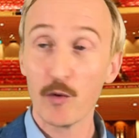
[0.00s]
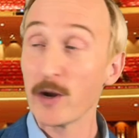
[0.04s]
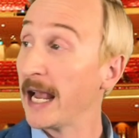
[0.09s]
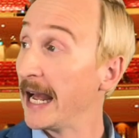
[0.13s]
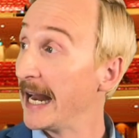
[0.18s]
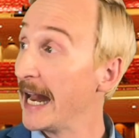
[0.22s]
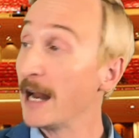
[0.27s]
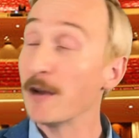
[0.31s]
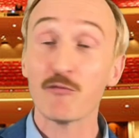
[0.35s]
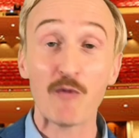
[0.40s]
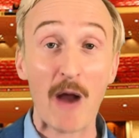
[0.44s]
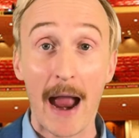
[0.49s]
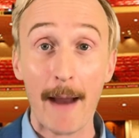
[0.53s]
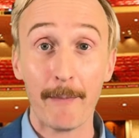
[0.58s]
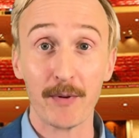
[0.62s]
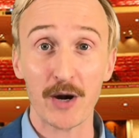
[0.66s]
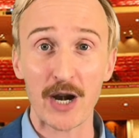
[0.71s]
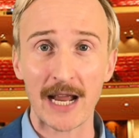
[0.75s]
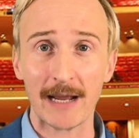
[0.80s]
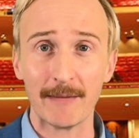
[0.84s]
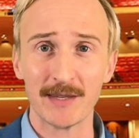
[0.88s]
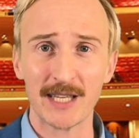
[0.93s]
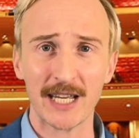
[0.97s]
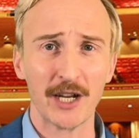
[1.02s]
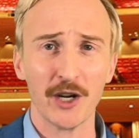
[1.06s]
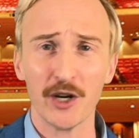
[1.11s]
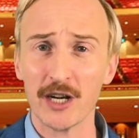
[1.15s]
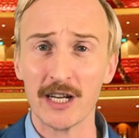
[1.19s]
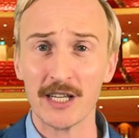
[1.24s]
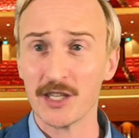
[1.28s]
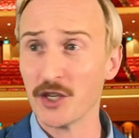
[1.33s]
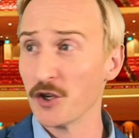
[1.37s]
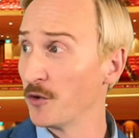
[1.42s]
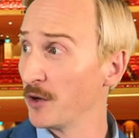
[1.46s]
We got eight rapper names here,
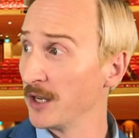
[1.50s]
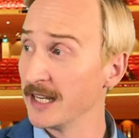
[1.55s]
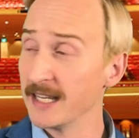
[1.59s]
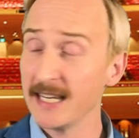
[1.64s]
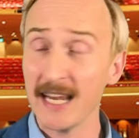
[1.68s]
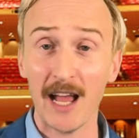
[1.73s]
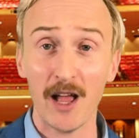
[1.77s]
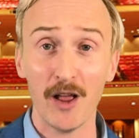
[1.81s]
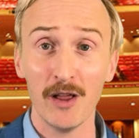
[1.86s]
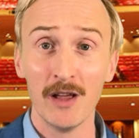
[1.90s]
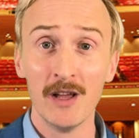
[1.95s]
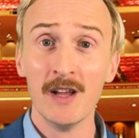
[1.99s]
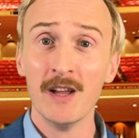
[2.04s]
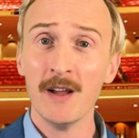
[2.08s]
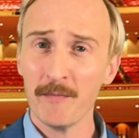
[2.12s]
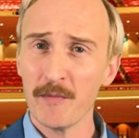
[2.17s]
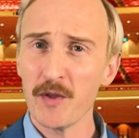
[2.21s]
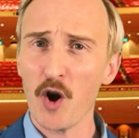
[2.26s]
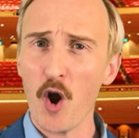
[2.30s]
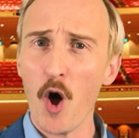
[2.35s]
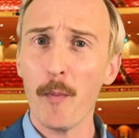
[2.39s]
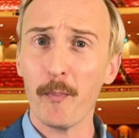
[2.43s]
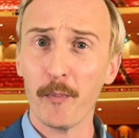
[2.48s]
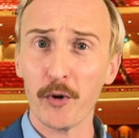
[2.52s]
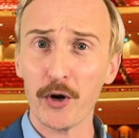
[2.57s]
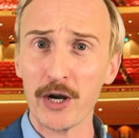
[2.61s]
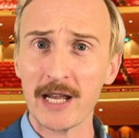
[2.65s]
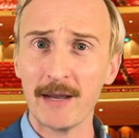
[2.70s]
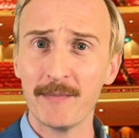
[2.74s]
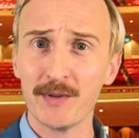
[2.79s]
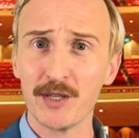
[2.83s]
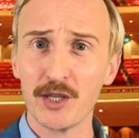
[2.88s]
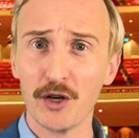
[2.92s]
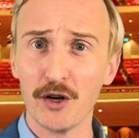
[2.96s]
and as you can tell, they're all pretty
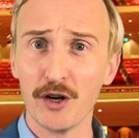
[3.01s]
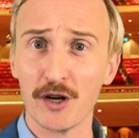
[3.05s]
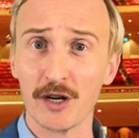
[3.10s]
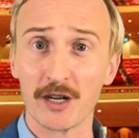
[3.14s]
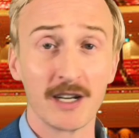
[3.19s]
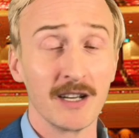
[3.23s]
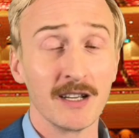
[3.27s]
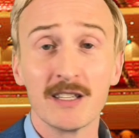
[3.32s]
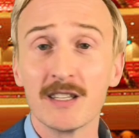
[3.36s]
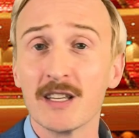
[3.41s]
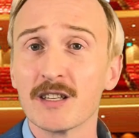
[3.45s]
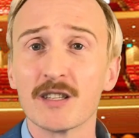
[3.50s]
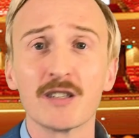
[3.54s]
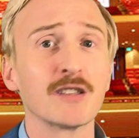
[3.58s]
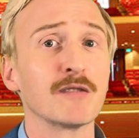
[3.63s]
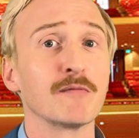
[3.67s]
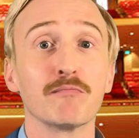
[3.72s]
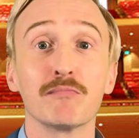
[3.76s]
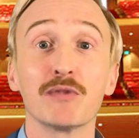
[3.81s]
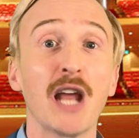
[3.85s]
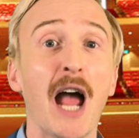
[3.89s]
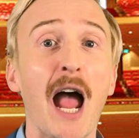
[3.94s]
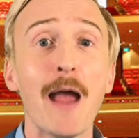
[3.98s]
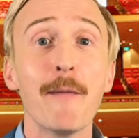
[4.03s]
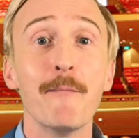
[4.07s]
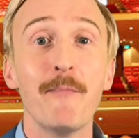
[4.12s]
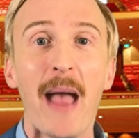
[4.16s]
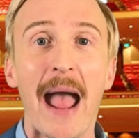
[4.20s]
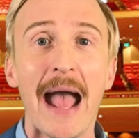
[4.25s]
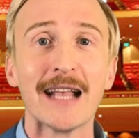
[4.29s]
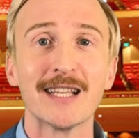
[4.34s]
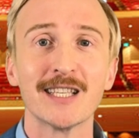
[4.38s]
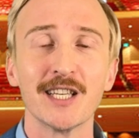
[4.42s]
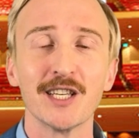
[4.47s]
absurd because as time
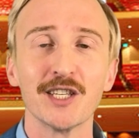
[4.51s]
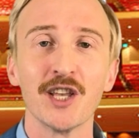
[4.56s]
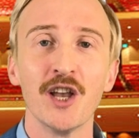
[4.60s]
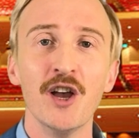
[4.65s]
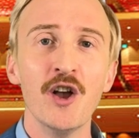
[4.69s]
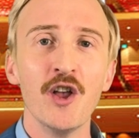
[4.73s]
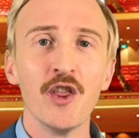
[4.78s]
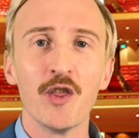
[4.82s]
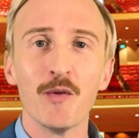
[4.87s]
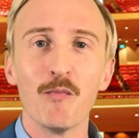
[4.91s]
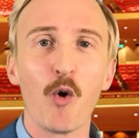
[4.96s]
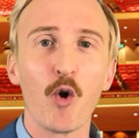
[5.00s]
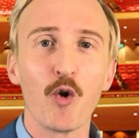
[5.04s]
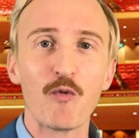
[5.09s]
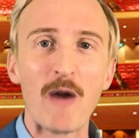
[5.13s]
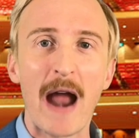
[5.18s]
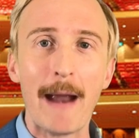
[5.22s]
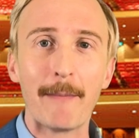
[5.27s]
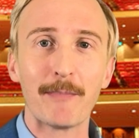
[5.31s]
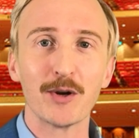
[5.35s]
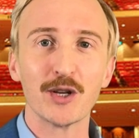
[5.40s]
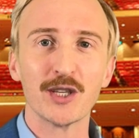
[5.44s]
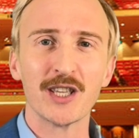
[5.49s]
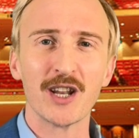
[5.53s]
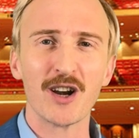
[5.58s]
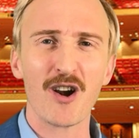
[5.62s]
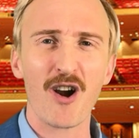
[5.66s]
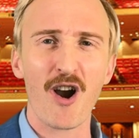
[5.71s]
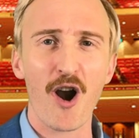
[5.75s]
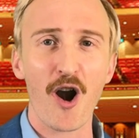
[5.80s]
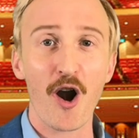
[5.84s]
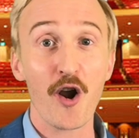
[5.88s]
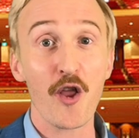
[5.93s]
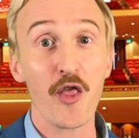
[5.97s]
passes, the more rappers there
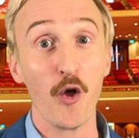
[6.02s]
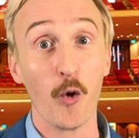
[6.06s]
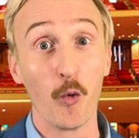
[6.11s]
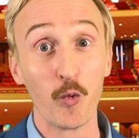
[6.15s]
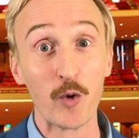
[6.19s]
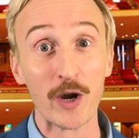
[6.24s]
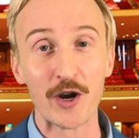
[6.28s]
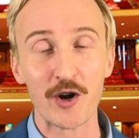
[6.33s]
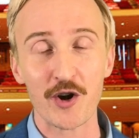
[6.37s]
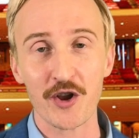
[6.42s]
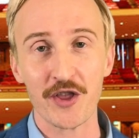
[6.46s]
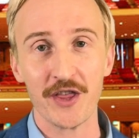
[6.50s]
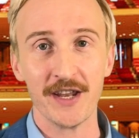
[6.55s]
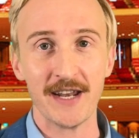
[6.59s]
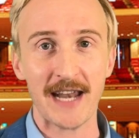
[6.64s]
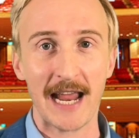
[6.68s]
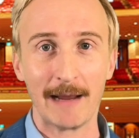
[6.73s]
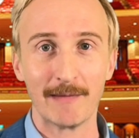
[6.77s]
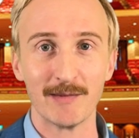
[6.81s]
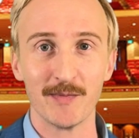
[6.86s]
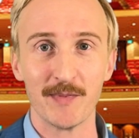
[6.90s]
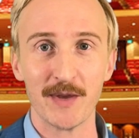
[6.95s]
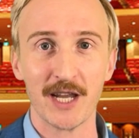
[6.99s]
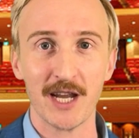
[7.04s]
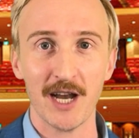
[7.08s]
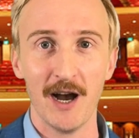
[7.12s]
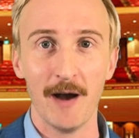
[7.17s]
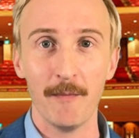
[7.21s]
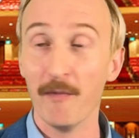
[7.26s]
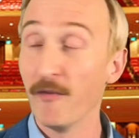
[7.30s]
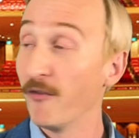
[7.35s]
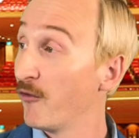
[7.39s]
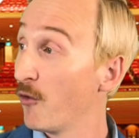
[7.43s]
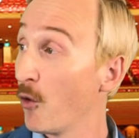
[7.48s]
are, the weirder the names
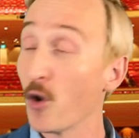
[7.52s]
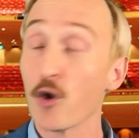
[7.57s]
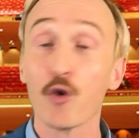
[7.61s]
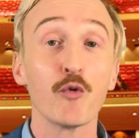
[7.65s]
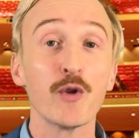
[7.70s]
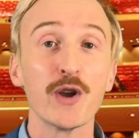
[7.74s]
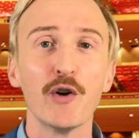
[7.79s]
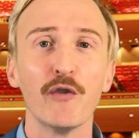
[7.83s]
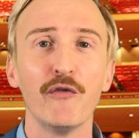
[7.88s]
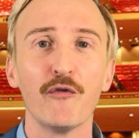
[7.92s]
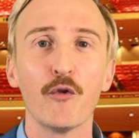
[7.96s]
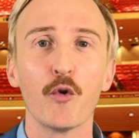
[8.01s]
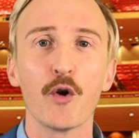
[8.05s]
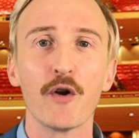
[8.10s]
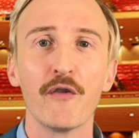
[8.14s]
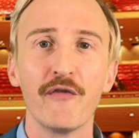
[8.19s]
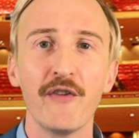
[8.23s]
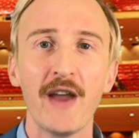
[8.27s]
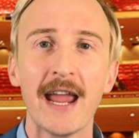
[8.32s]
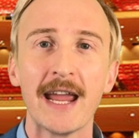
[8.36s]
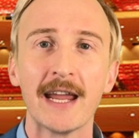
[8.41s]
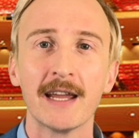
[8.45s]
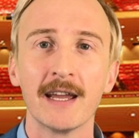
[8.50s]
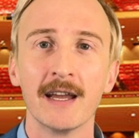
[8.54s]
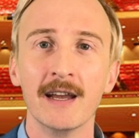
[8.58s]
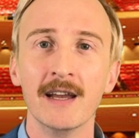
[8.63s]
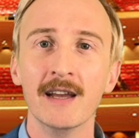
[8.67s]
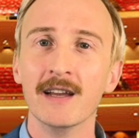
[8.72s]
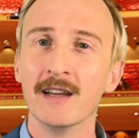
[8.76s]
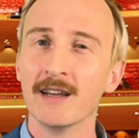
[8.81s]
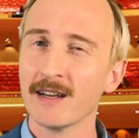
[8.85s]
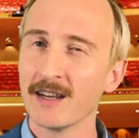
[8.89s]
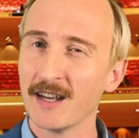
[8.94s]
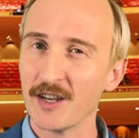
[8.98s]
become. Four real, four fake.
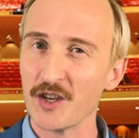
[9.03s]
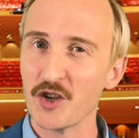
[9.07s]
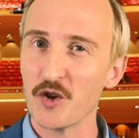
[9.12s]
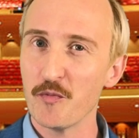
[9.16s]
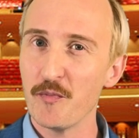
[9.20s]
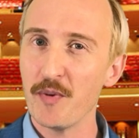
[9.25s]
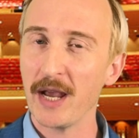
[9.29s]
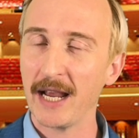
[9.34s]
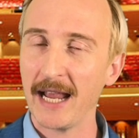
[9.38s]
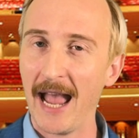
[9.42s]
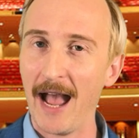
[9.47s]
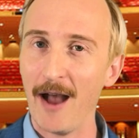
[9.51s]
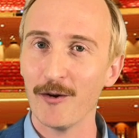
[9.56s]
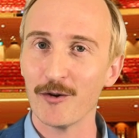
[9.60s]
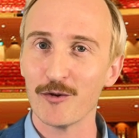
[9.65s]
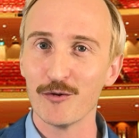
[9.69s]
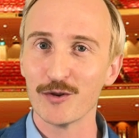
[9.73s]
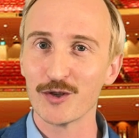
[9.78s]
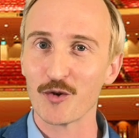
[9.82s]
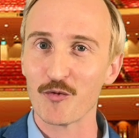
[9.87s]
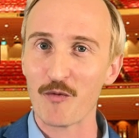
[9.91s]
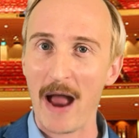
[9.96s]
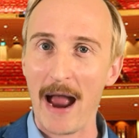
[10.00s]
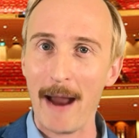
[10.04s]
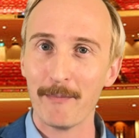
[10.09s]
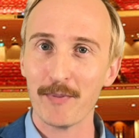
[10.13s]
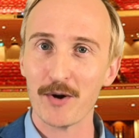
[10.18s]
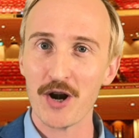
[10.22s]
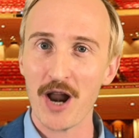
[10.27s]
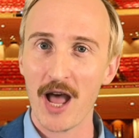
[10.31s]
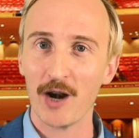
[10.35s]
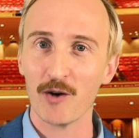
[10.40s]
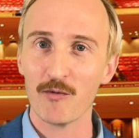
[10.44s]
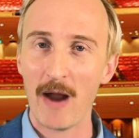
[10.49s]
Can you pick out who's a
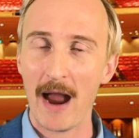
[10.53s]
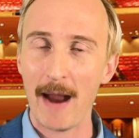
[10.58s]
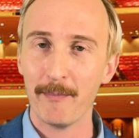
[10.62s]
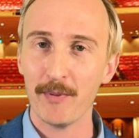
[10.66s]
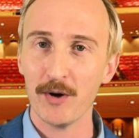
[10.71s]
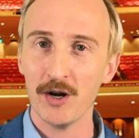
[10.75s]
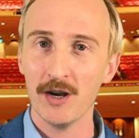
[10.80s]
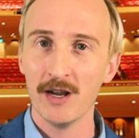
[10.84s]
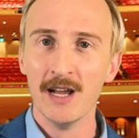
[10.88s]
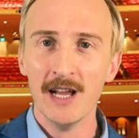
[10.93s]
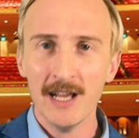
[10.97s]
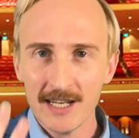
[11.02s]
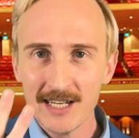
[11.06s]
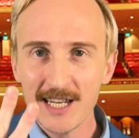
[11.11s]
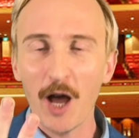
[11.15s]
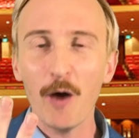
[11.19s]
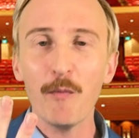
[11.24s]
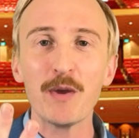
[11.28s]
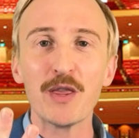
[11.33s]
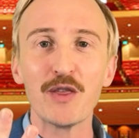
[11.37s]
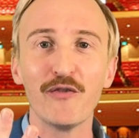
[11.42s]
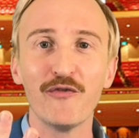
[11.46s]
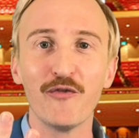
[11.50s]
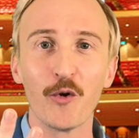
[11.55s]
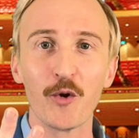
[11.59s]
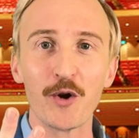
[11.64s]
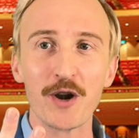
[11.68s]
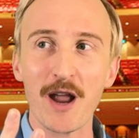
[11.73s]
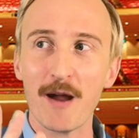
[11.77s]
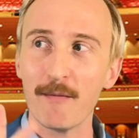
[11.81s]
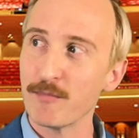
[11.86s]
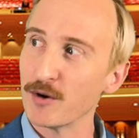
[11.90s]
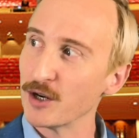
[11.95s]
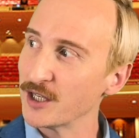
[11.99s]
rapper, not a rapper? Tell me the four
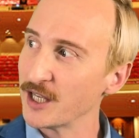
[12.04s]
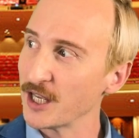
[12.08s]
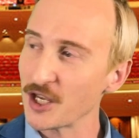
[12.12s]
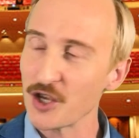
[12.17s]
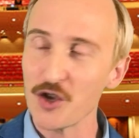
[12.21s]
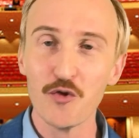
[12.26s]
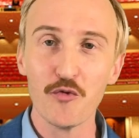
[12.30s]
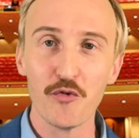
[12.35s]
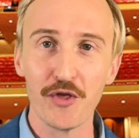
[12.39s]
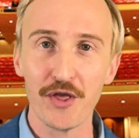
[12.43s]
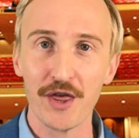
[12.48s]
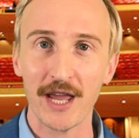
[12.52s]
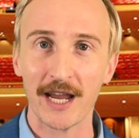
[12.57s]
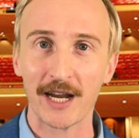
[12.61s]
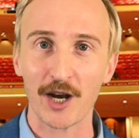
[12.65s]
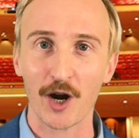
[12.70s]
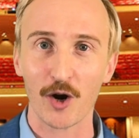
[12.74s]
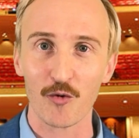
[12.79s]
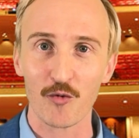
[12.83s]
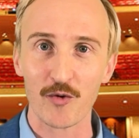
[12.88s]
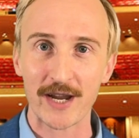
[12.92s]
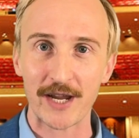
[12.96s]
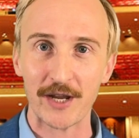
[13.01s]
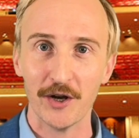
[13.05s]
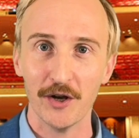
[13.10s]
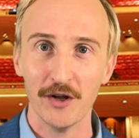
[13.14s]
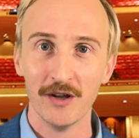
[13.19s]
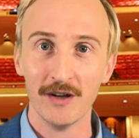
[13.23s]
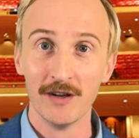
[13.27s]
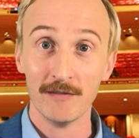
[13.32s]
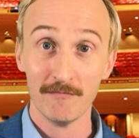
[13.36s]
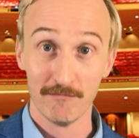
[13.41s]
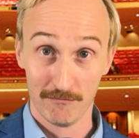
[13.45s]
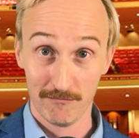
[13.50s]
numbers that you think are real.
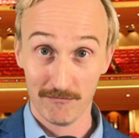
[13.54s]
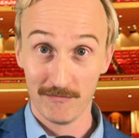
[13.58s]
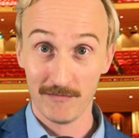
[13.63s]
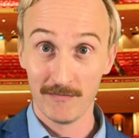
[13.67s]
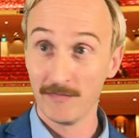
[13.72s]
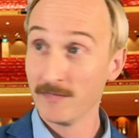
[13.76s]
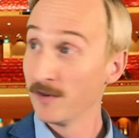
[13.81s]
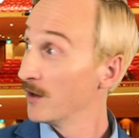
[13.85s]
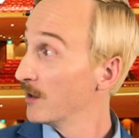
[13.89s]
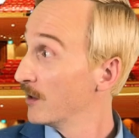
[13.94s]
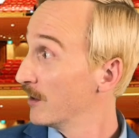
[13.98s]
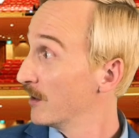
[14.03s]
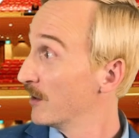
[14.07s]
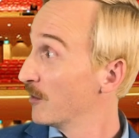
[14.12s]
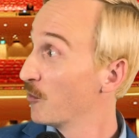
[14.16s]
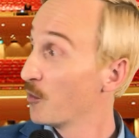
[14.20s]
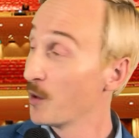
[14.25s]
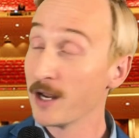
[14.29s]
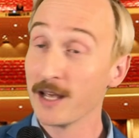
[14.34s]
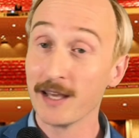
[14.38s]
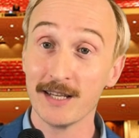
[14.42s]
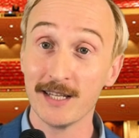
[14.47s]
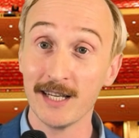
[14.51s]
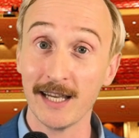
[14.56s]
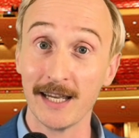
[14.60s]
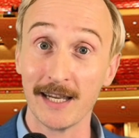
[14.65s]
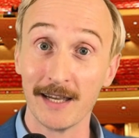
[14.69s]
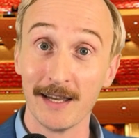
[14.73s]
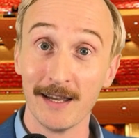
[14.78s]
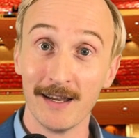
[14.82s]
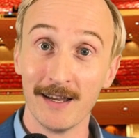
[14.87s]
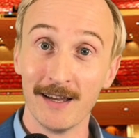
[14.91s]
What do you see?